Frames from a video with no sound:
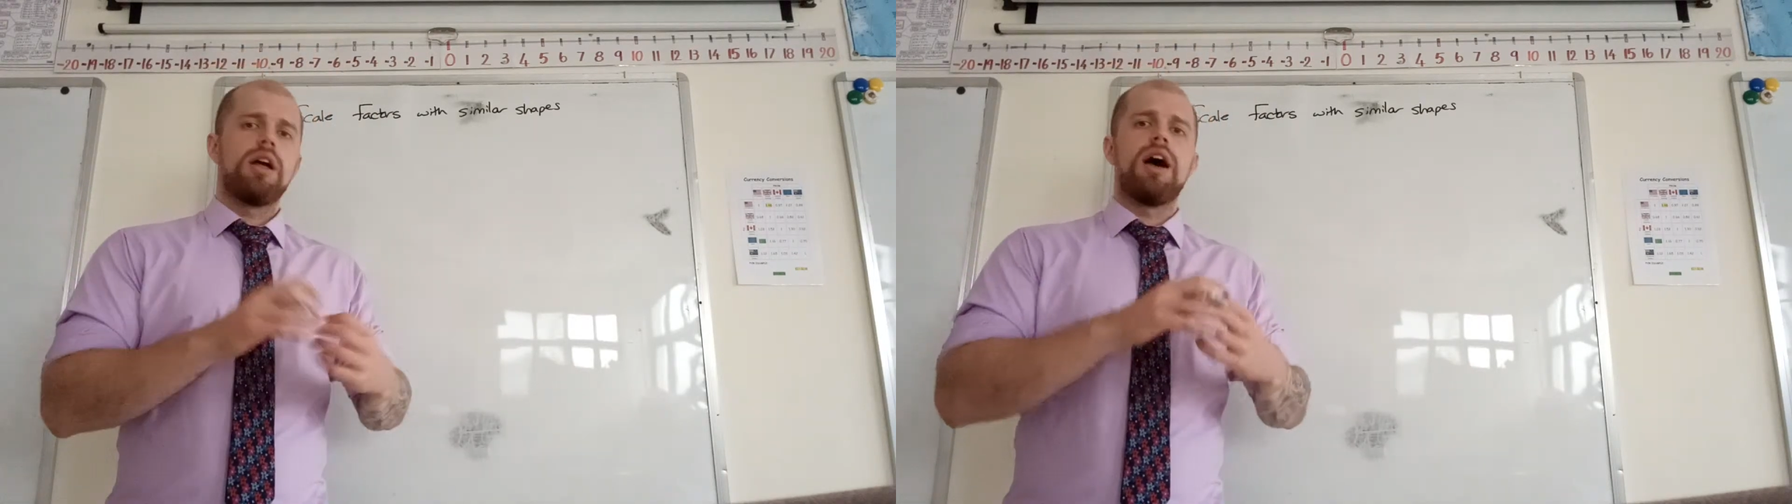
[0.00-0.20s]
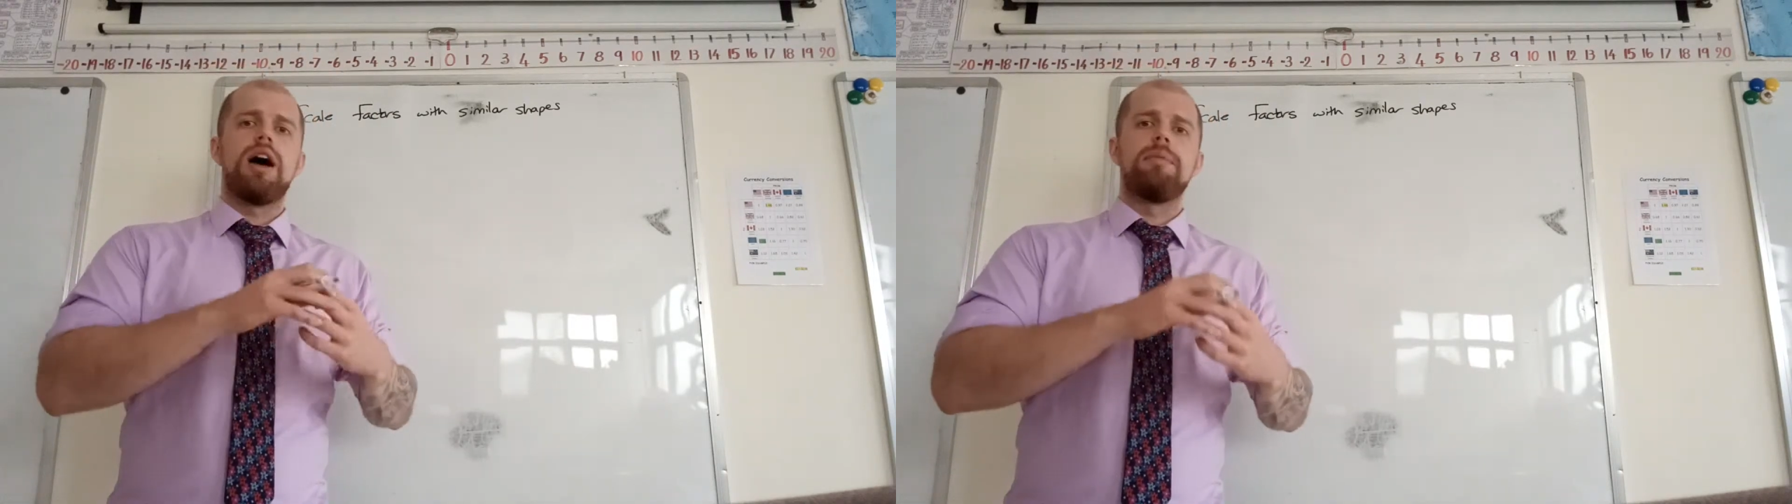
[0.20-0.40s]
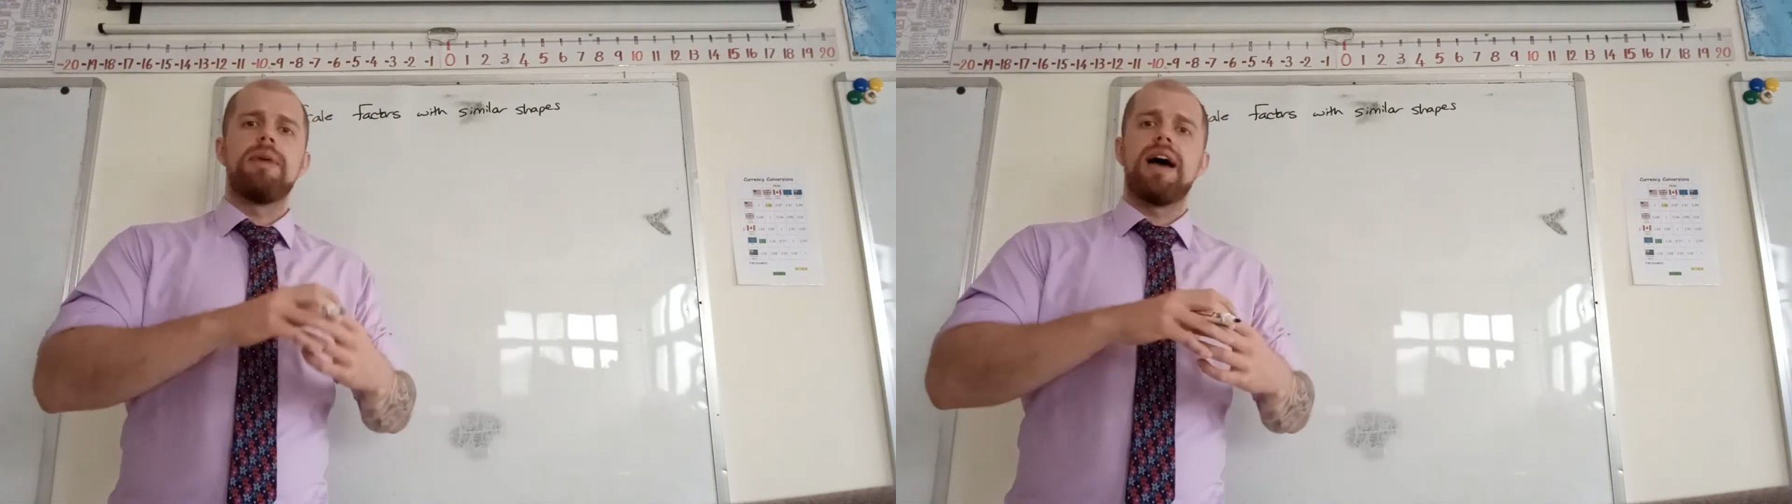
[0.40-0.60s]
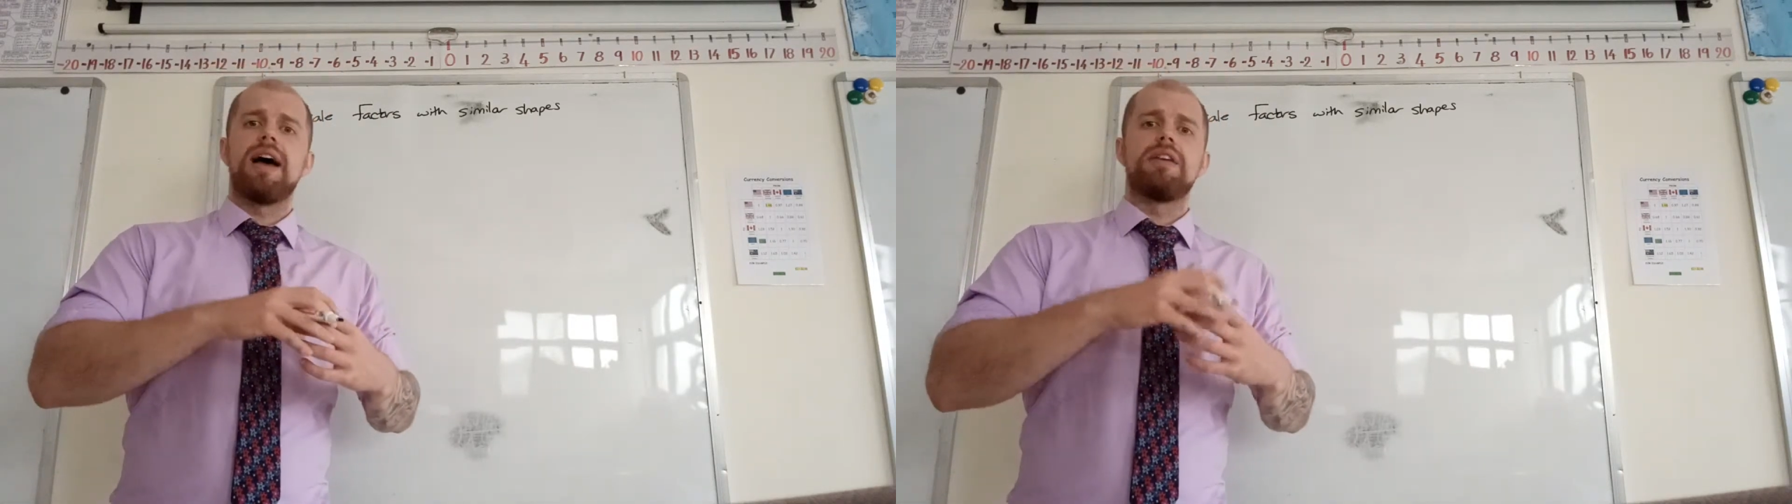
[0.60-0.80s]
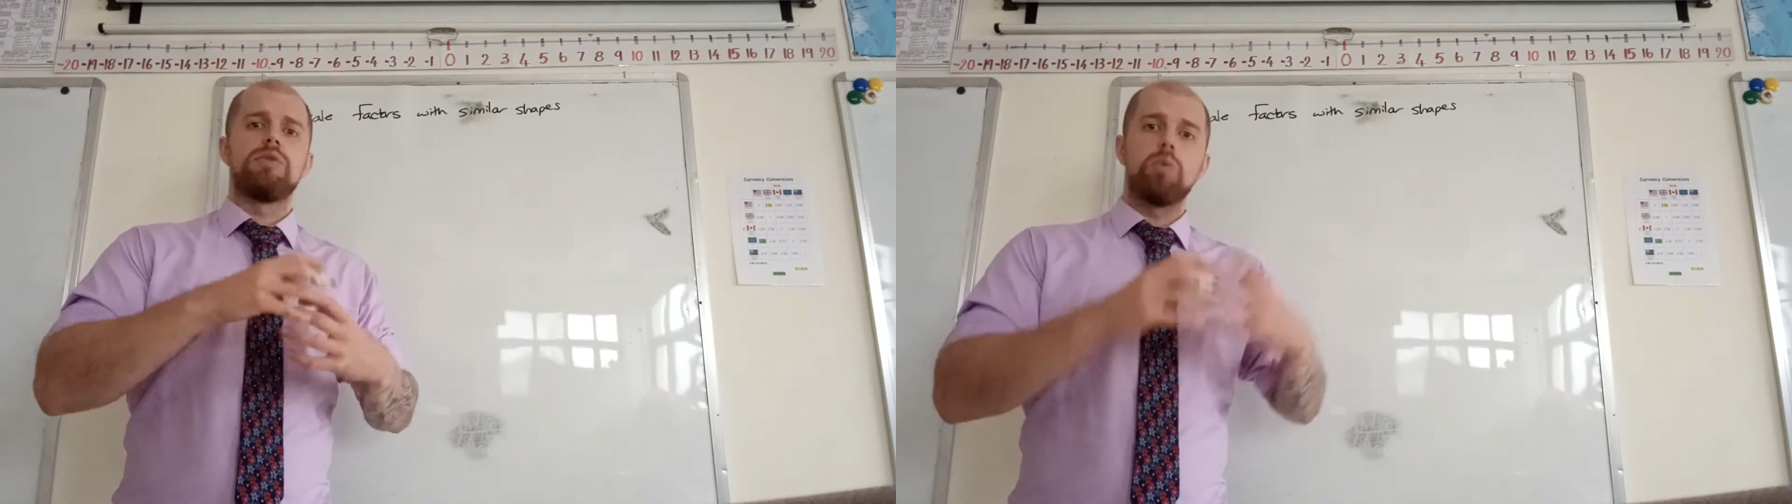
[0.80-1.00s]

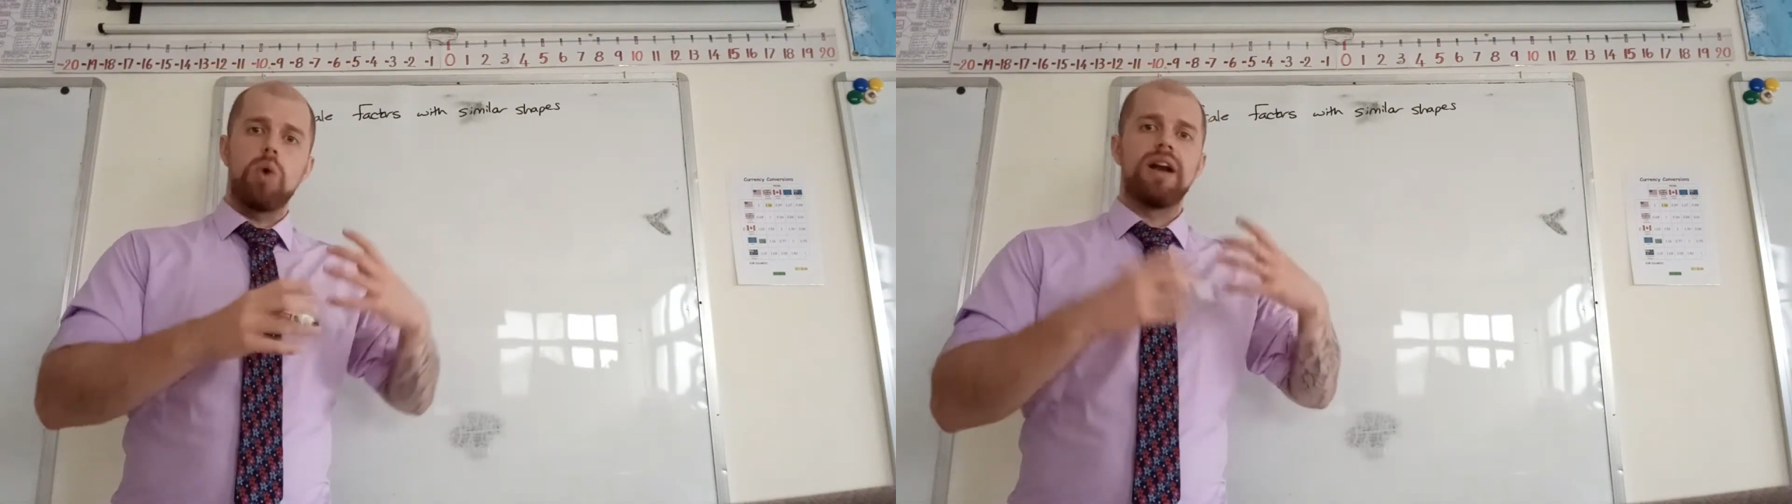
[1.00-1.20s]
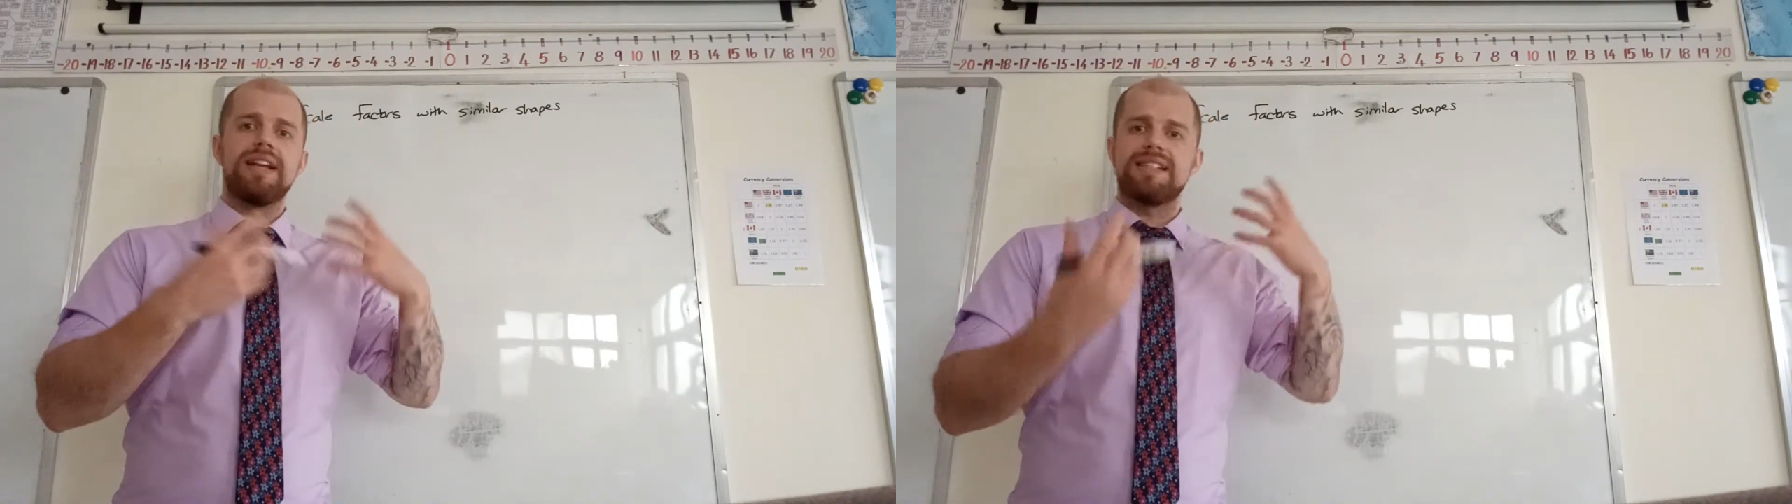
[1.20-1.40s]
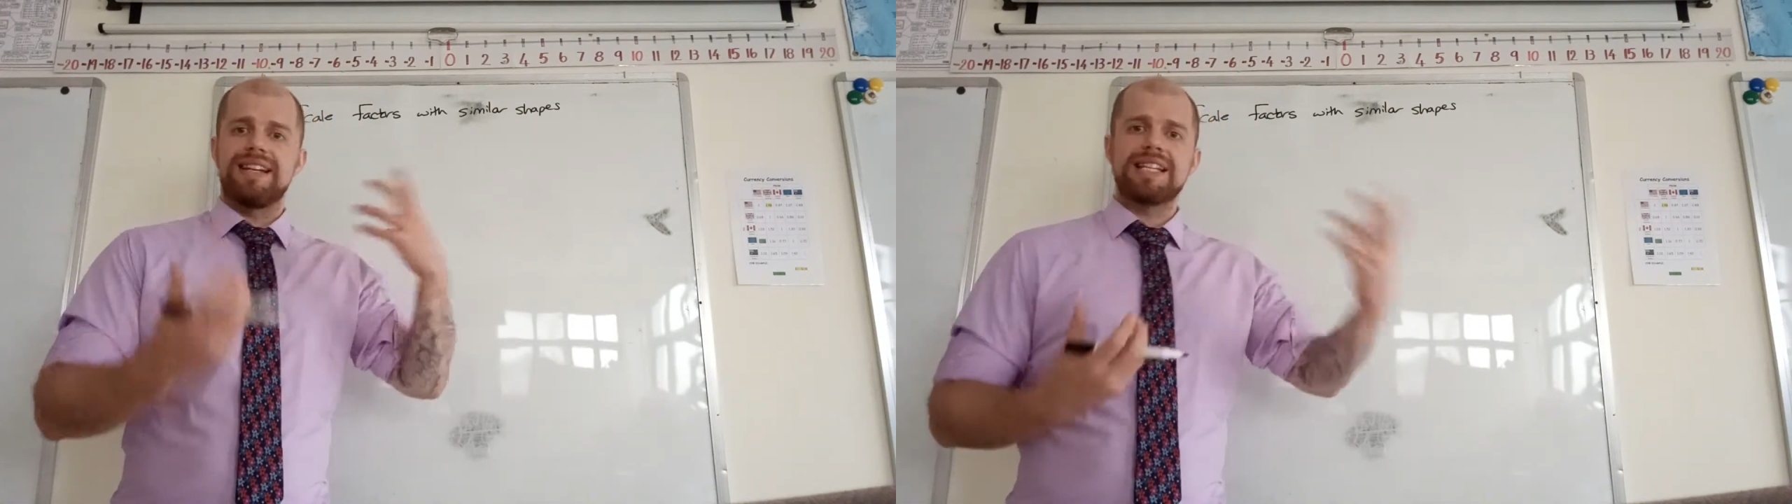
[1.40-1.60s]
and one is an